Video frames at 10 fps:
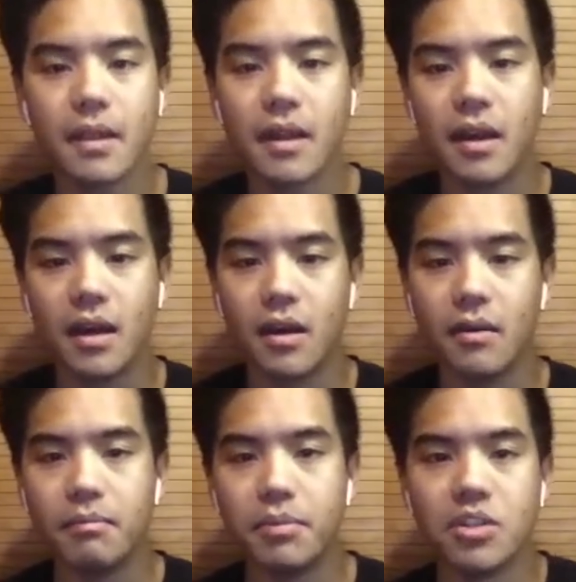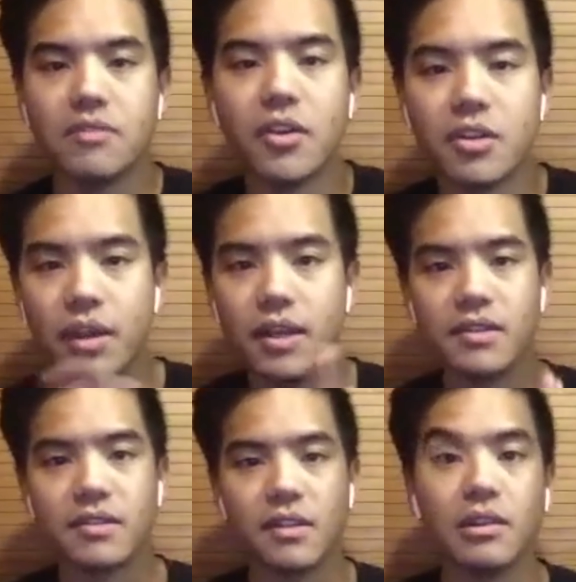um, but you've already
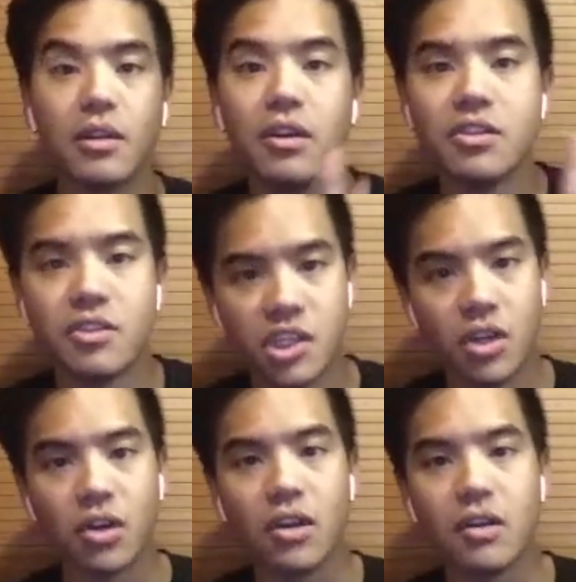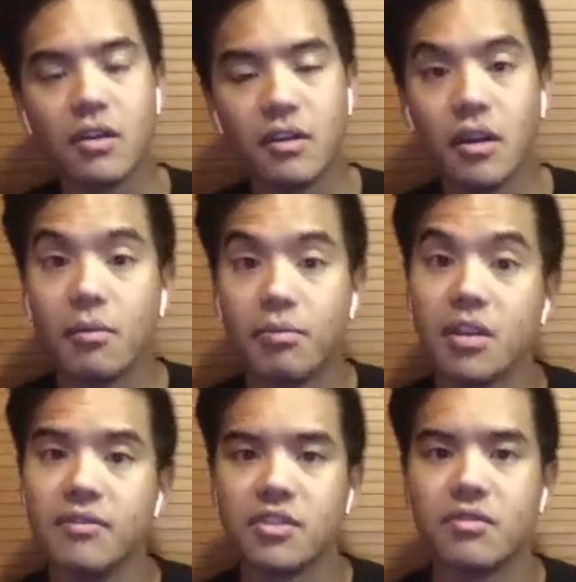raised a larger chunk on a
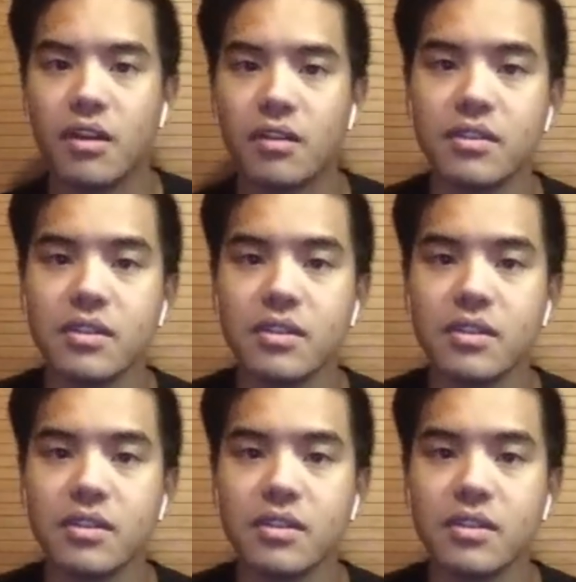previous round.